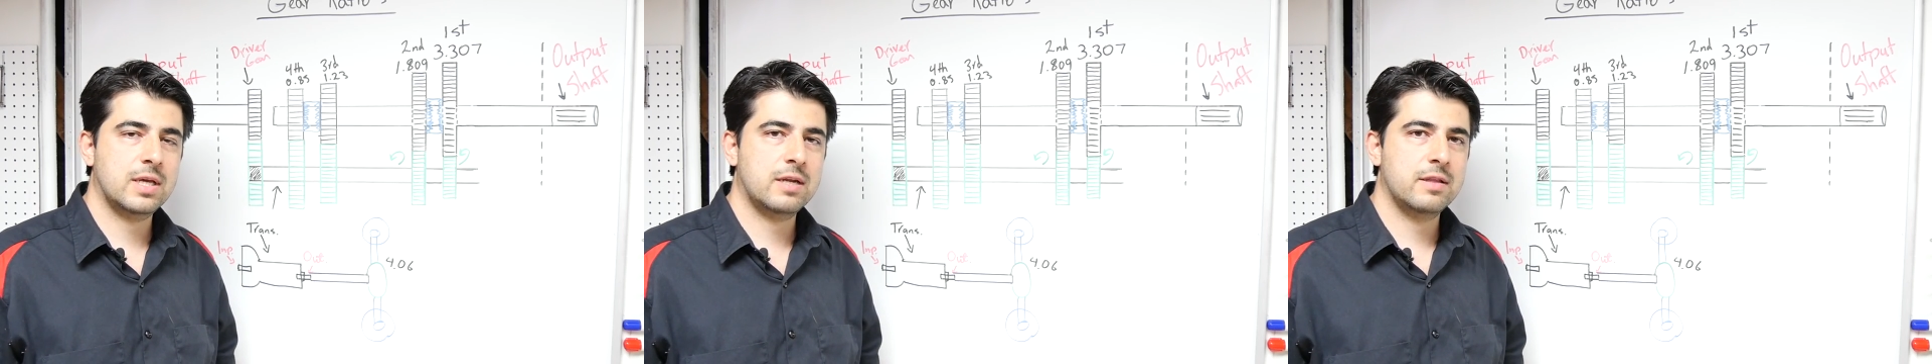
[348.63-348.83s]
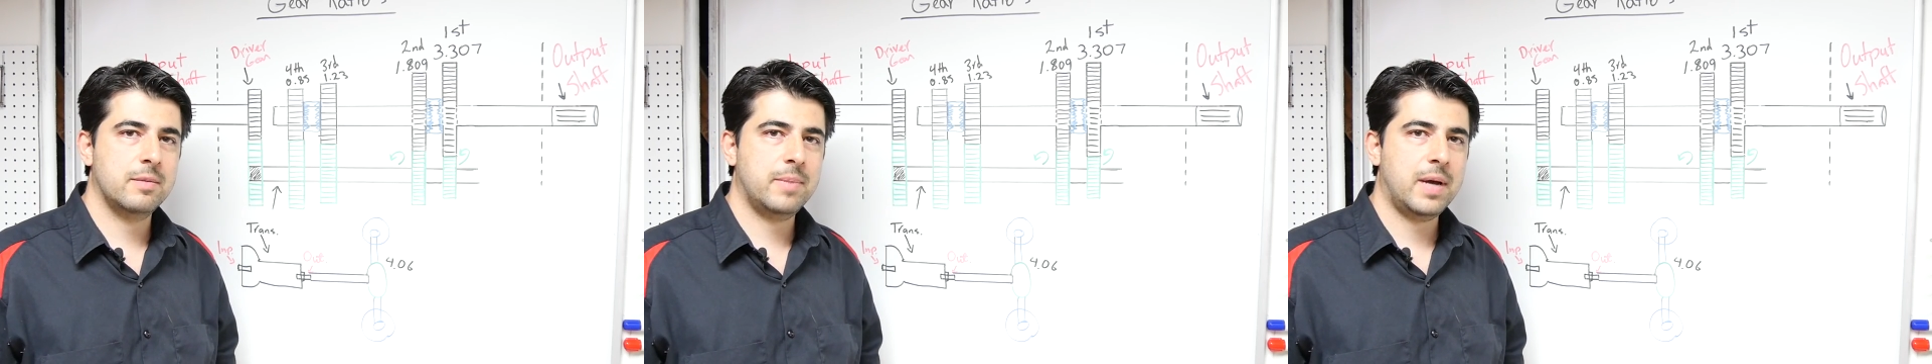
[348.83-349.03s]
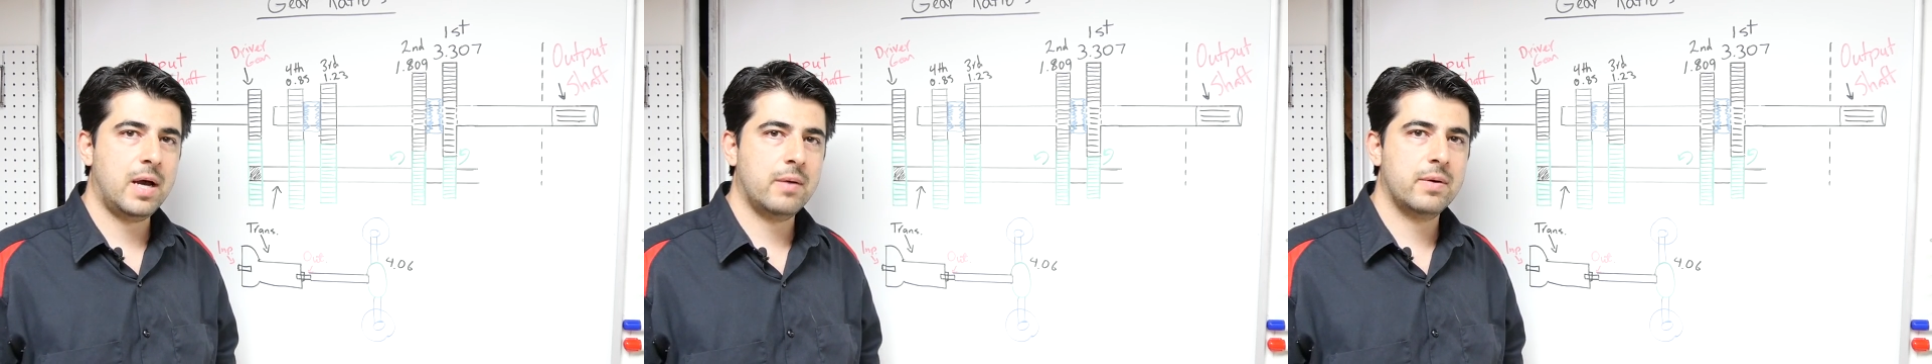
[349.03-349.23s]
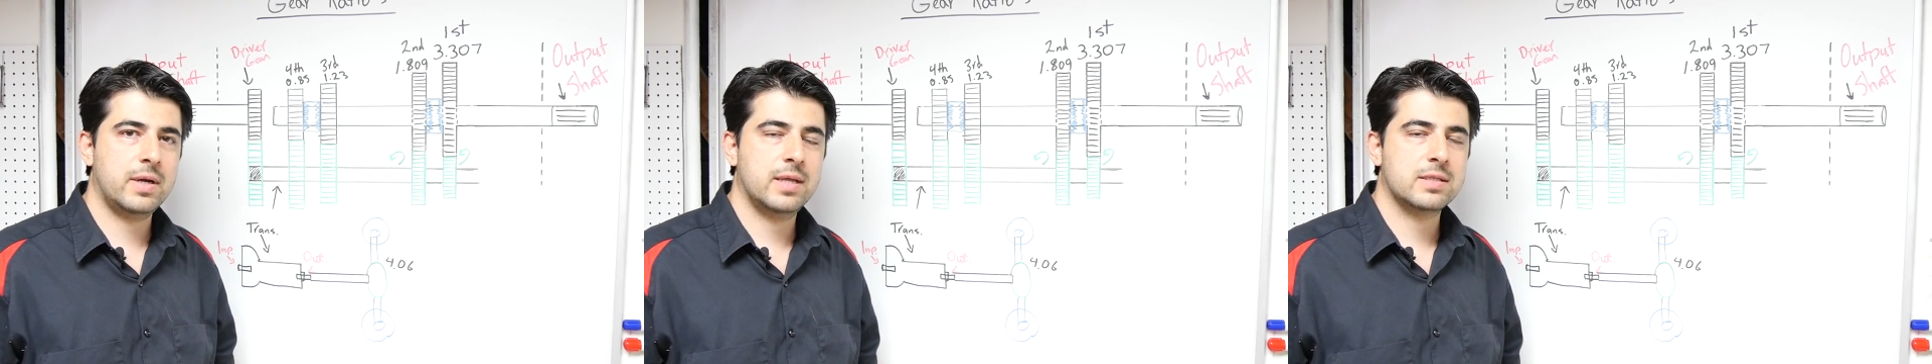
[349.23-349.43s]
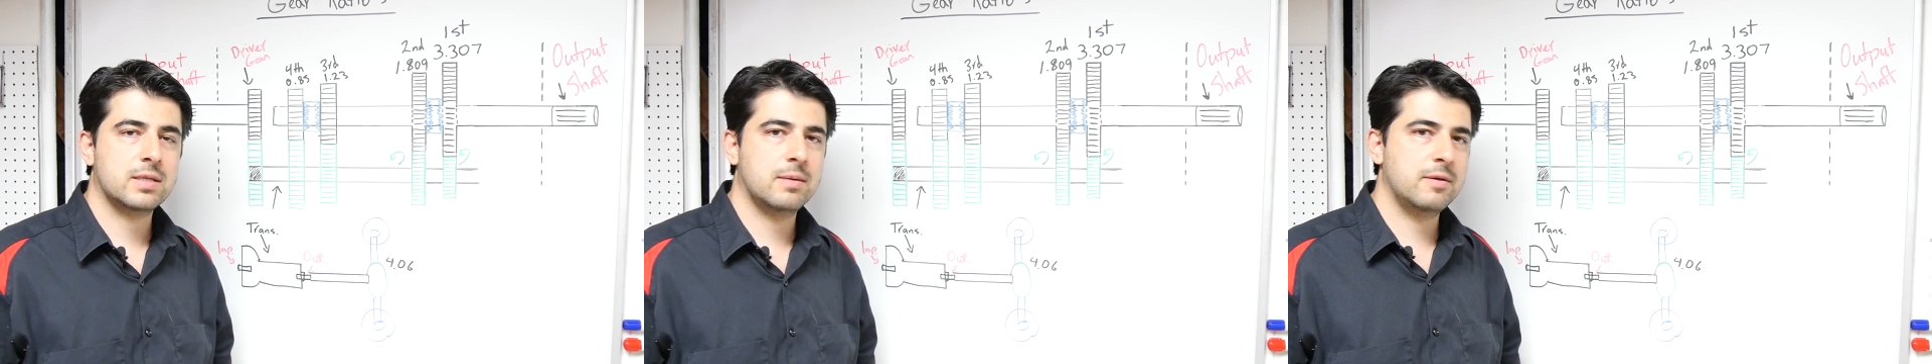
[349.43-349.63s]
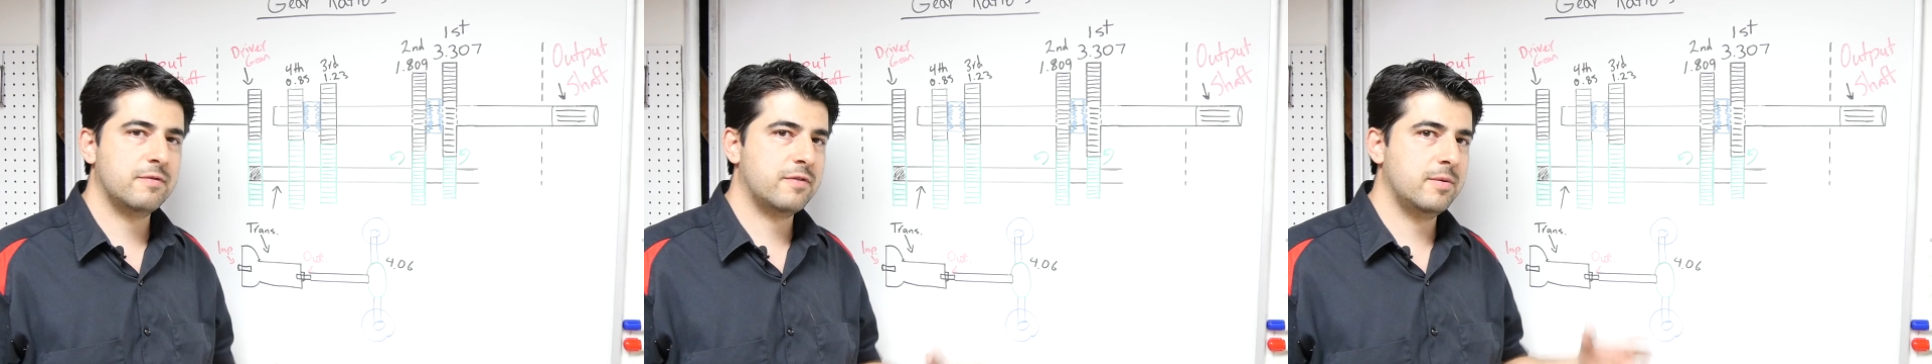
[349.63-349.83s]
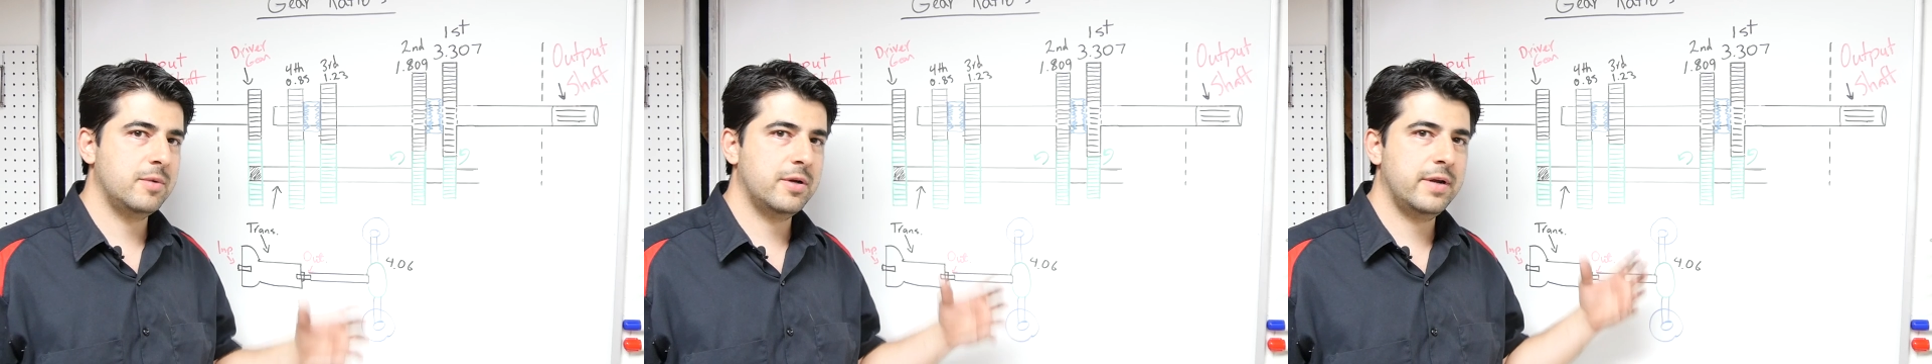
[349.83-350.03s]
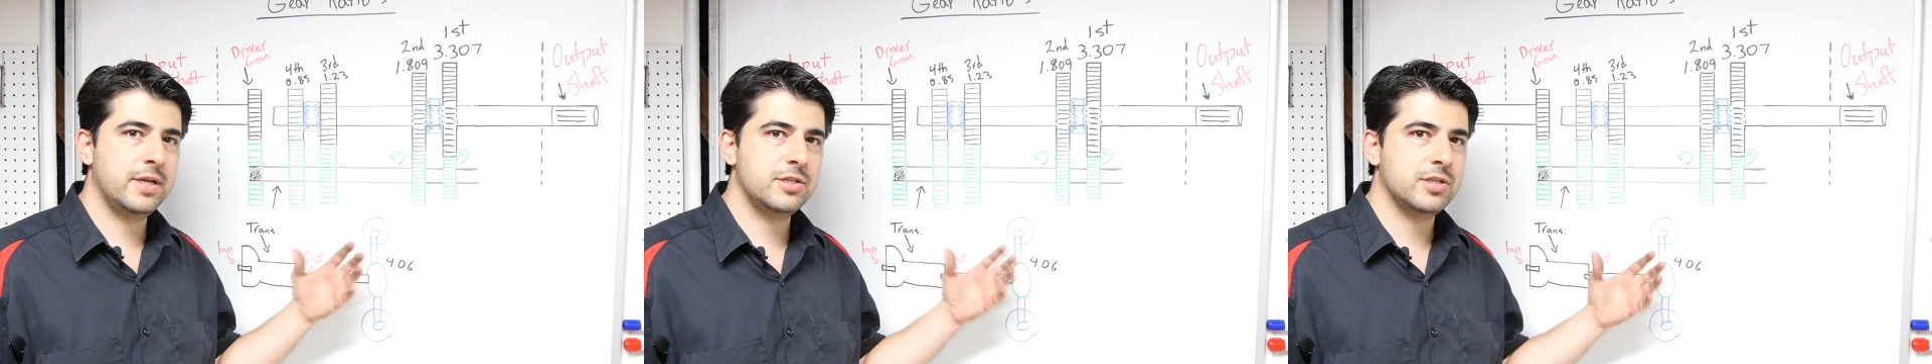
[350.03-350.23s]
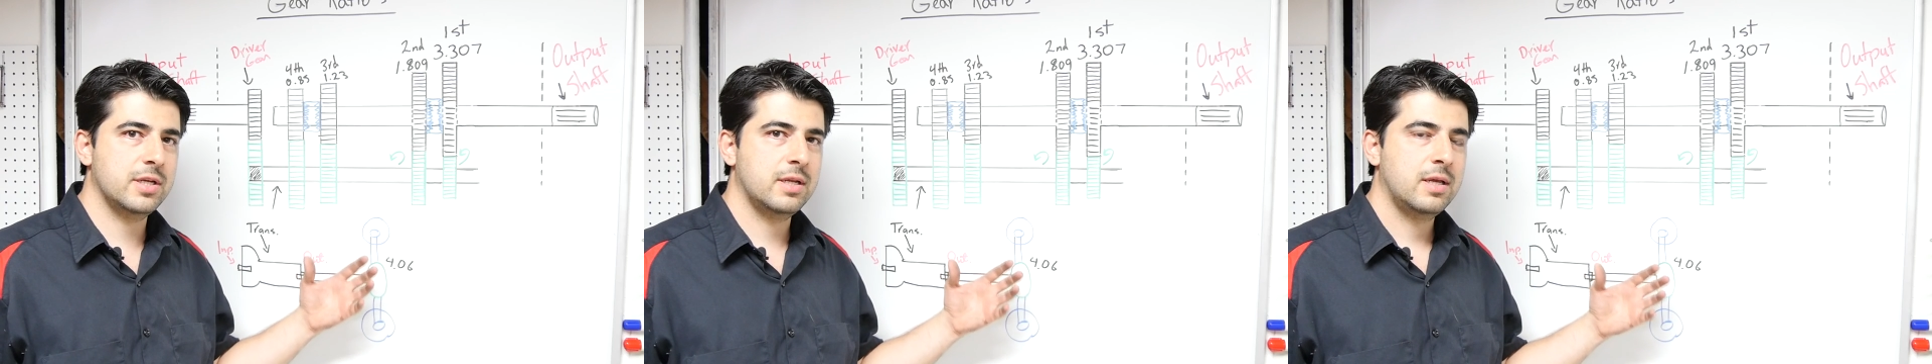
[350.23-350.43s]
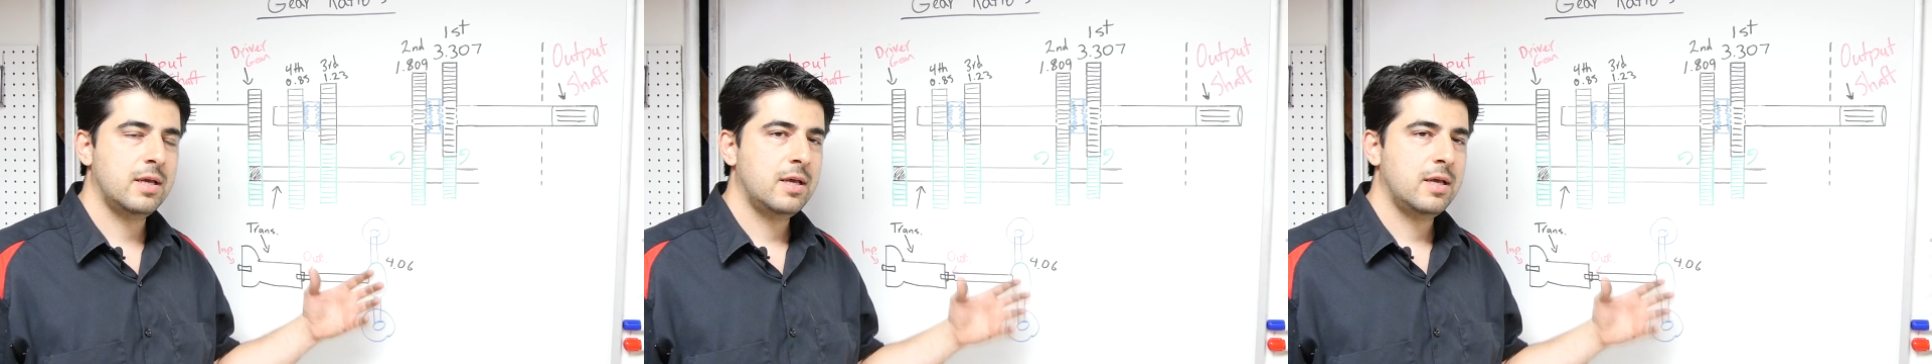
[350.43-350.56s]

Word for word: out of the power that's coming from your engine.